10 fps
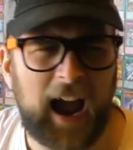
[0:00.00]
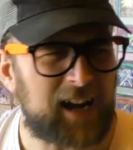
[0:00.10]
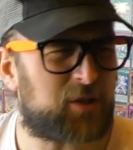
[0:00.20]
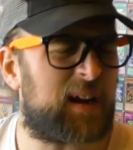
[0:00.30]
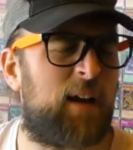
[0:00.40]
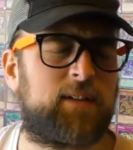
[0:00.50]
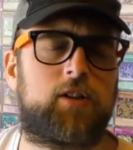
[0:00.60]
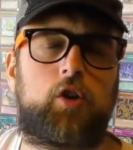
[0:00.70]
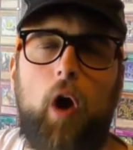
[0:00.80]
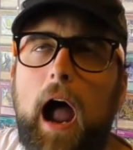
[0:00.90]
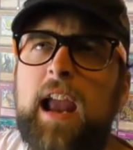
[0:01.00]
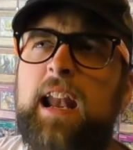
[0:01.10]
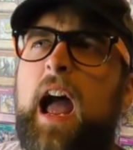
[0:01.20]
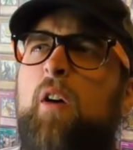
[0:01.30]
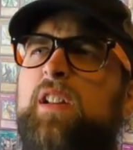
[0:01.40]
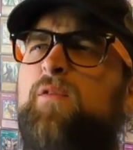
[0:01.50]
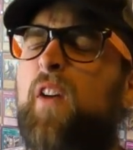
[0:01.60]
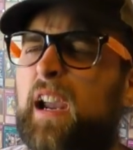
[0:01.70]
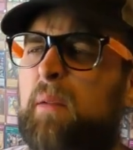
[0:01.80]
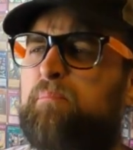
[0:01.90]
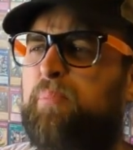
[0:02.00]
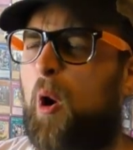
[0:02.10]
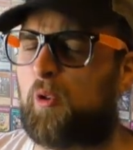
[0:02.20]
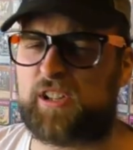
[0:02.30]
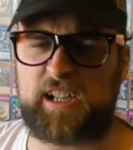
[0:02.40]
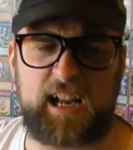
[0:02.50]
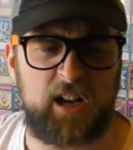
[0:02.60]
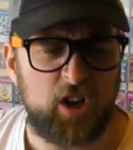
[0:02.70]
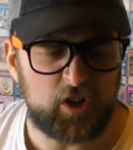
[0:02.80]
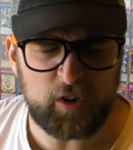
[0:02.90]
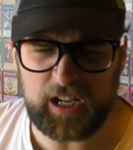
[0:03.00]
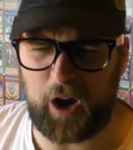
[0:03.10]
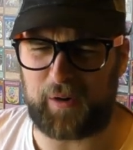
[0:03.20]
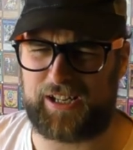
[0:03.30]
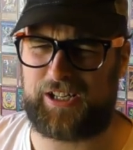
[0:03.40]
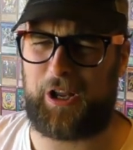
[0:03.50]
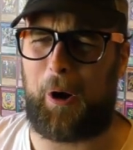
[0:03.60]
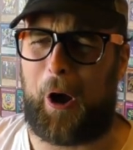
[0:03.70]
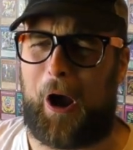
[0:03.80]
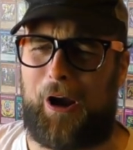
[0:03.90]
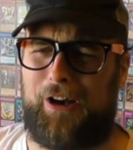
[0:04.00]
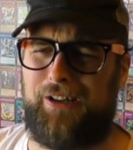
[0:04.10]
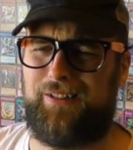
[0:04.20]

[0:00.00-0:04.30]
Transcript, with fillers: I actually have to try now. It's fucking bullshit. Yu-Gi-Oh is so hard.